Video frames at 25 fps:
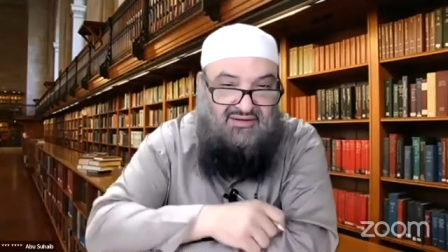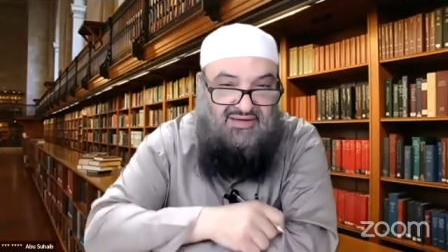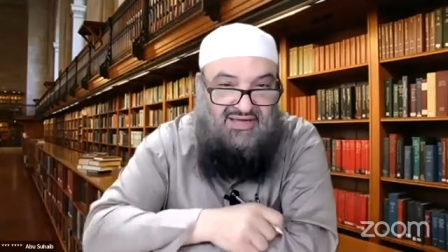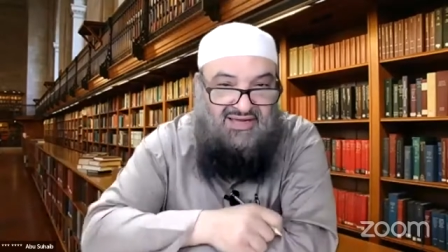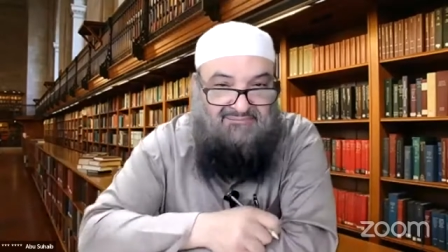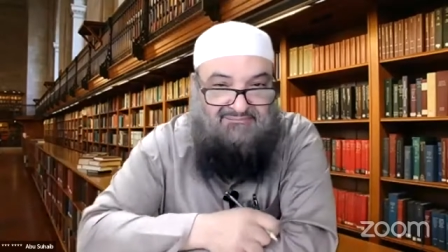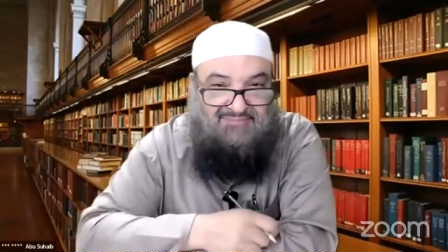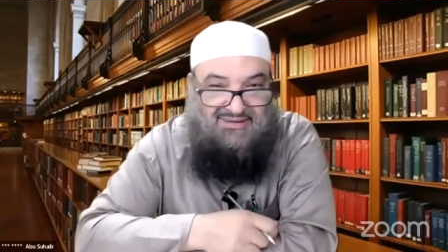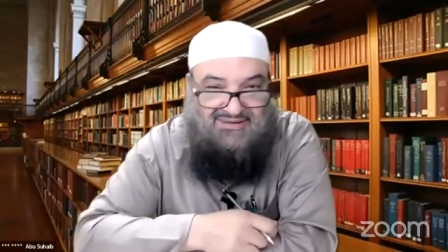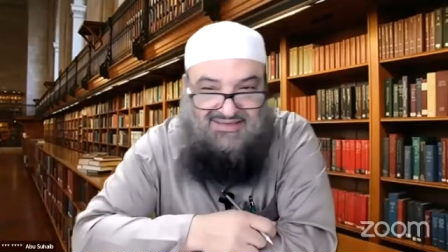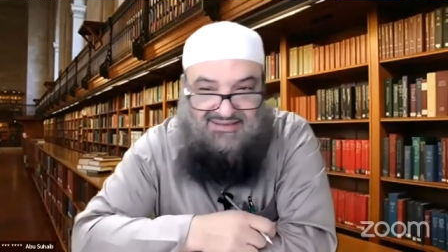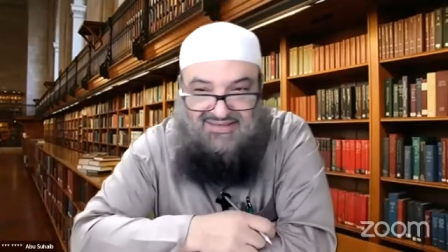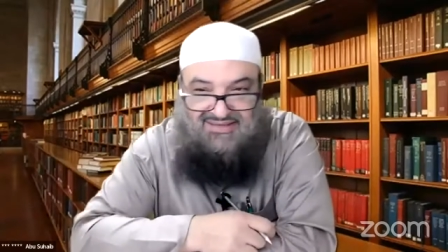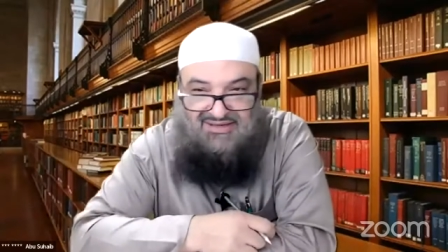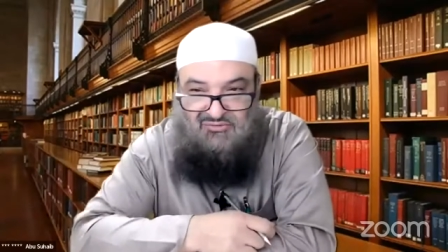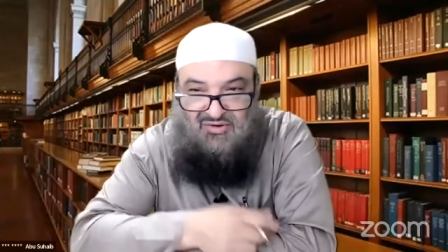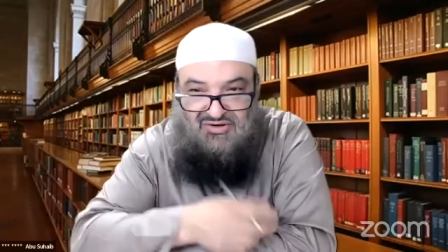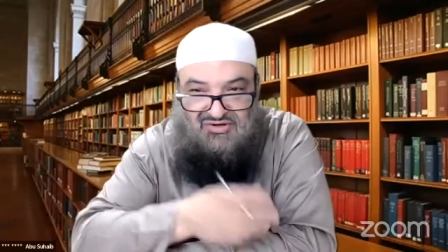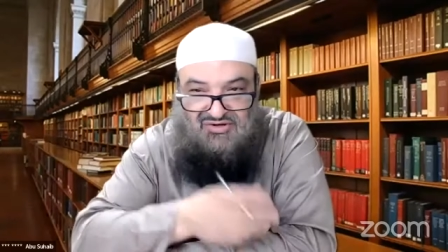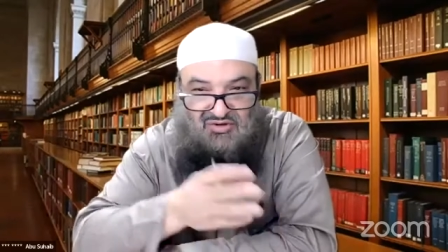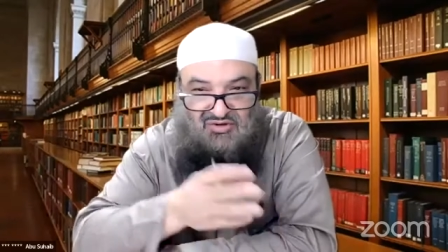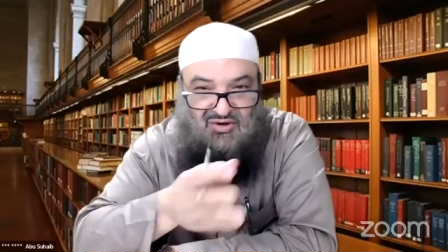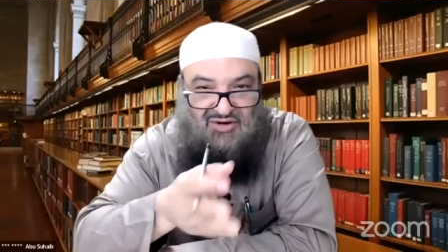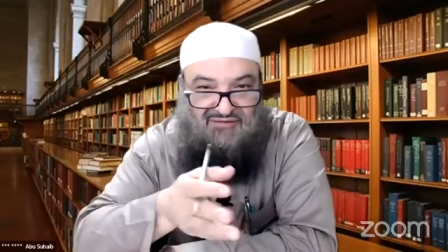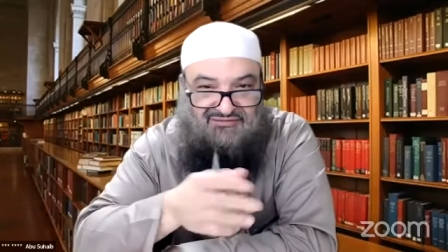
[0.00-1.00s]
It's better than
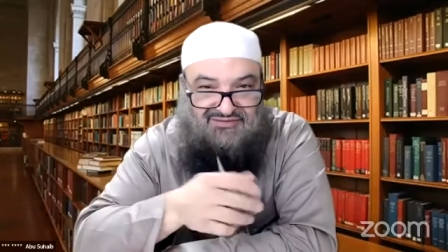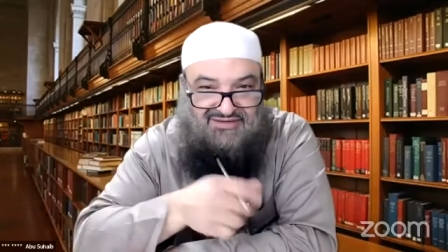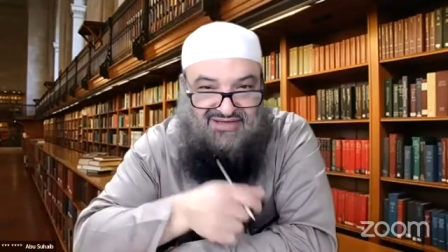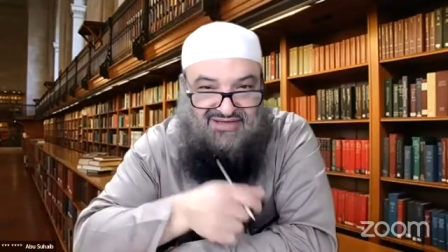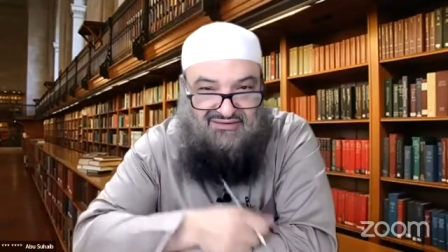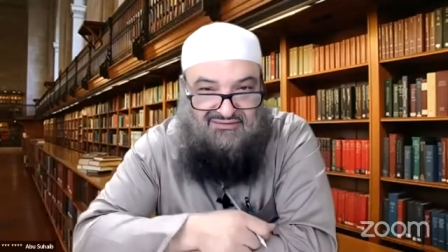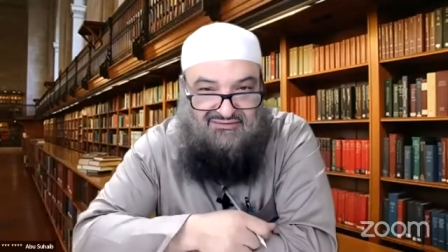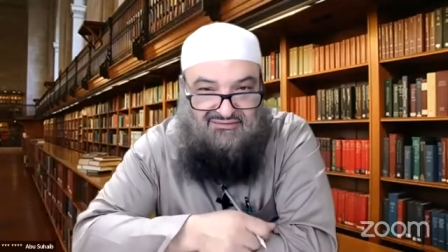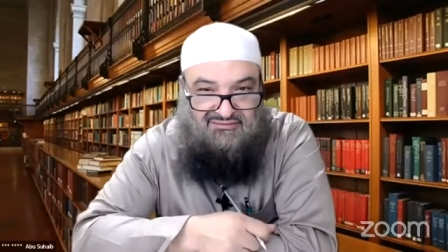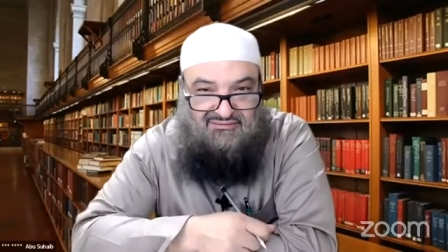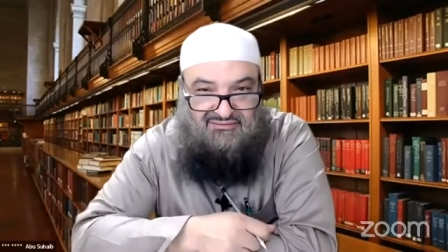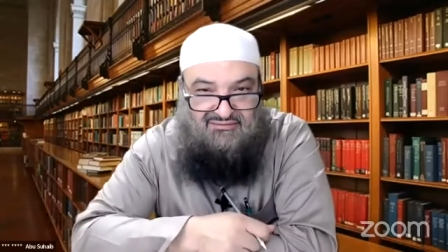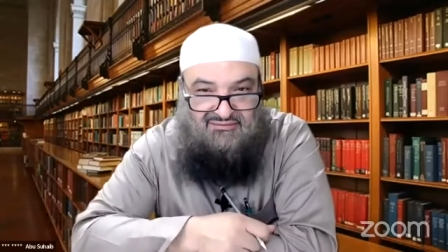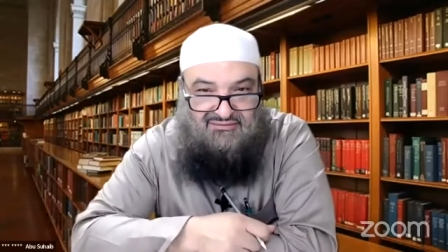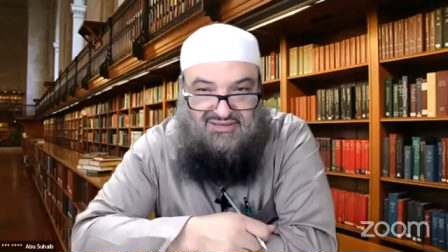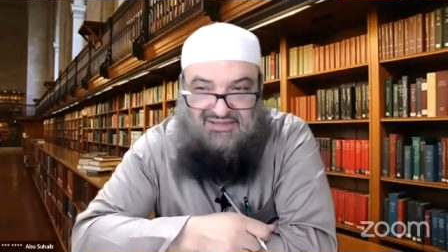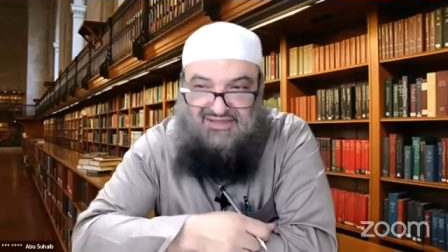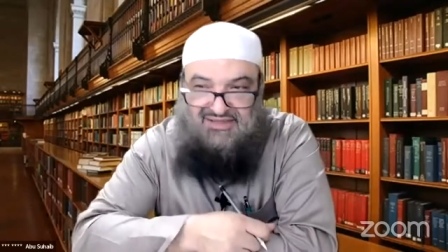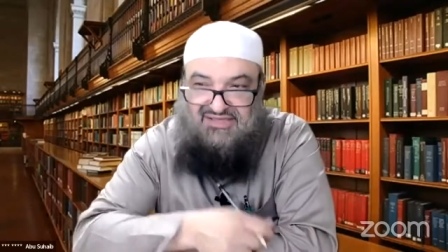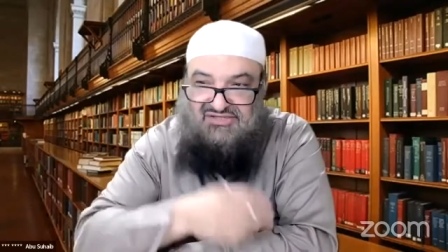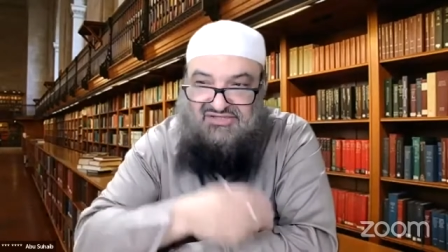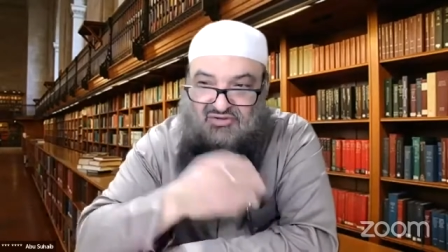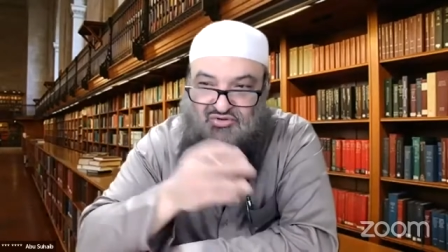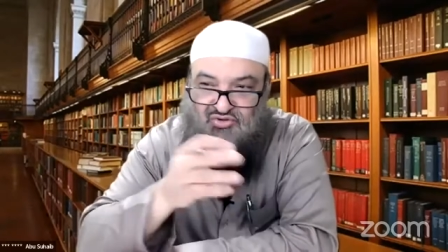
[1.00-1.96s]
what you have done. That is,